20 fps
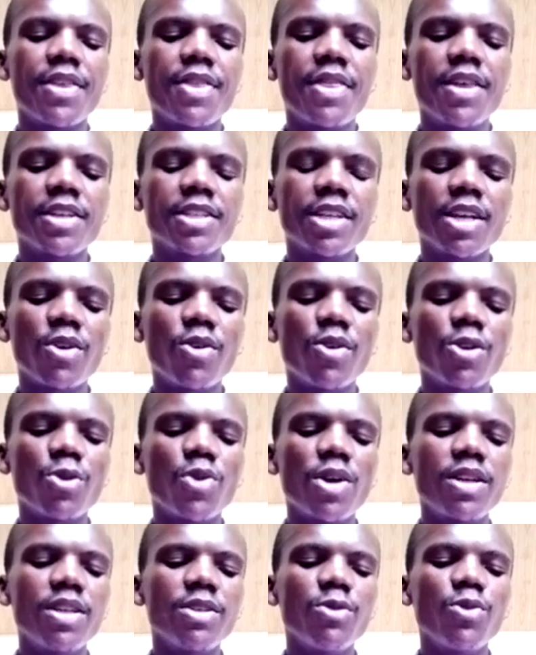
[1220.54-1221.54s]
The second
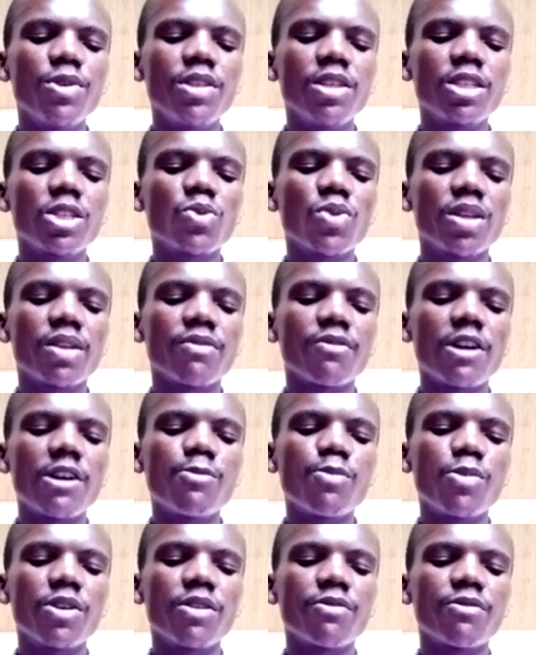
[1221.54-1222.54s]
one, which is
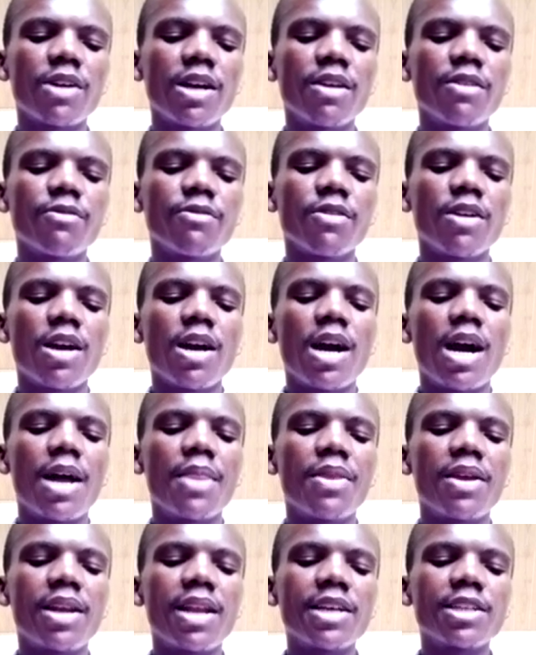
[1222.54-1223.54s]
25.5, and
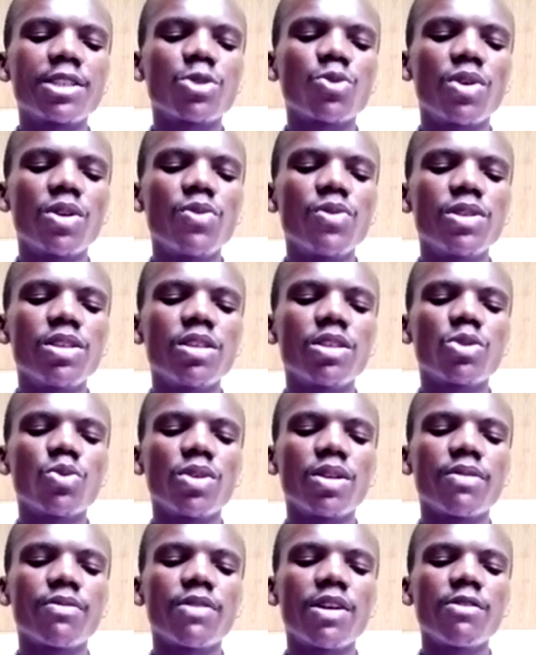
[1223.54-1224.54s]
the last one, which is
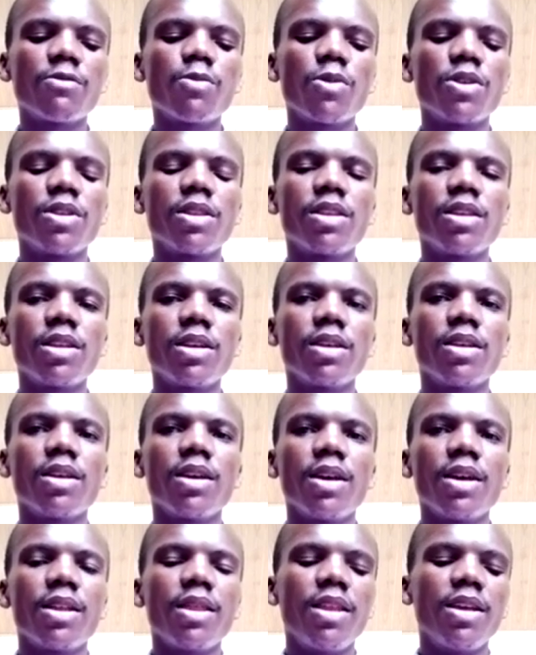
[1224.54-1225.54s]
25.3,
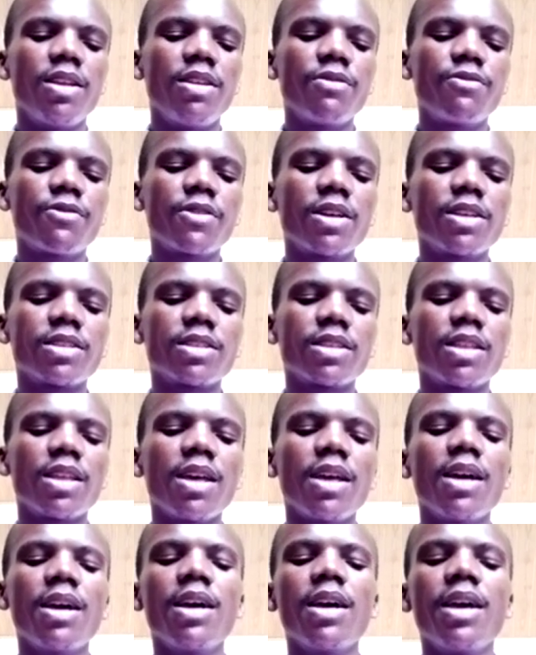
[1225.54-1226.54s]
the difference
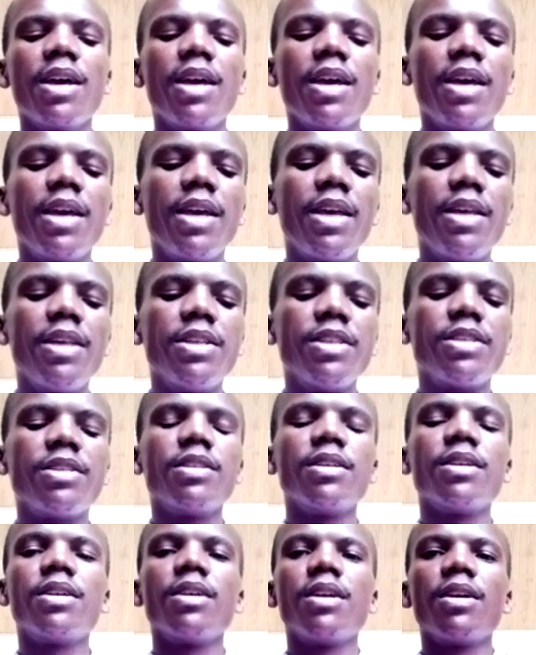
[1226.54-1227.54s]
there is
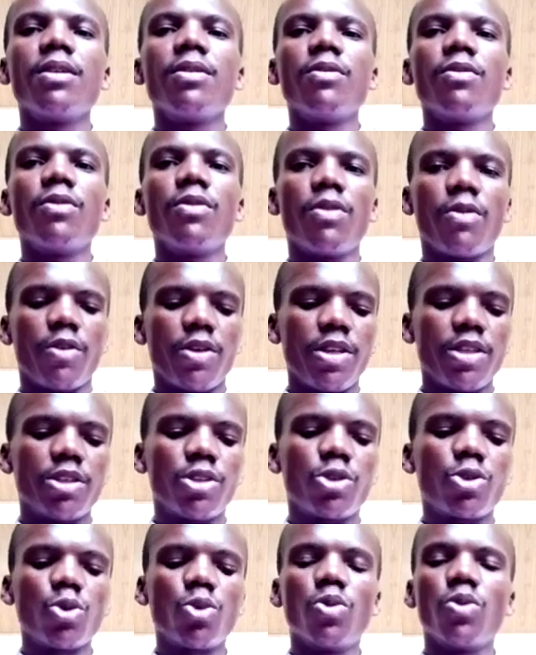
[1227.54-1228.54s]

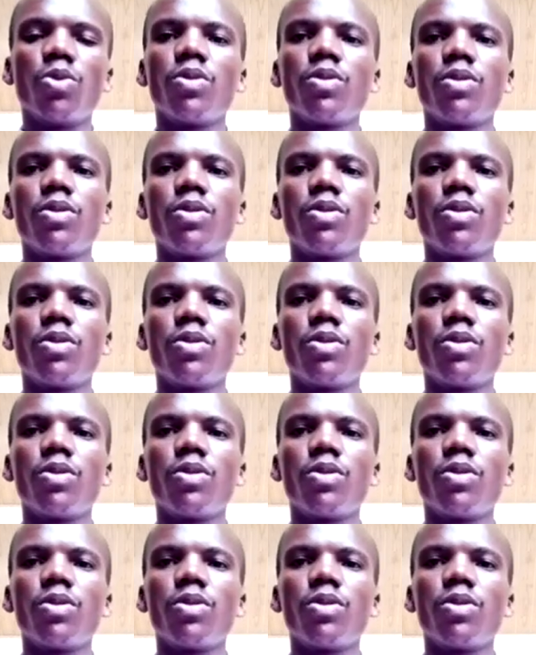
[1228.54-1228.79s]
2.